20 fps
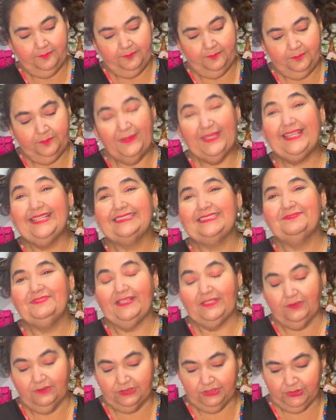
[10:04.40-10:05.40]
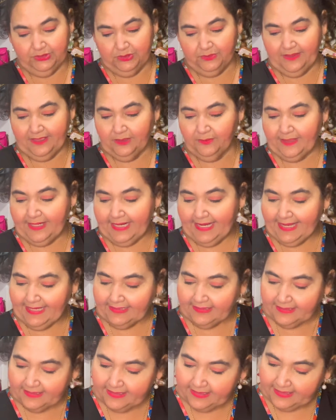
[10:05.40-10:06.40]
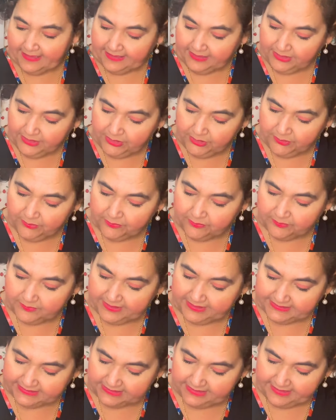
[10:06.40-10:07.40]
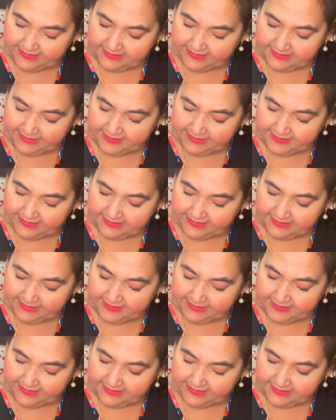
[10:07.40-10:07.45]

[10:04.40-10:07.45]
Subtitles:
because if I don't do it right away, and you know, it's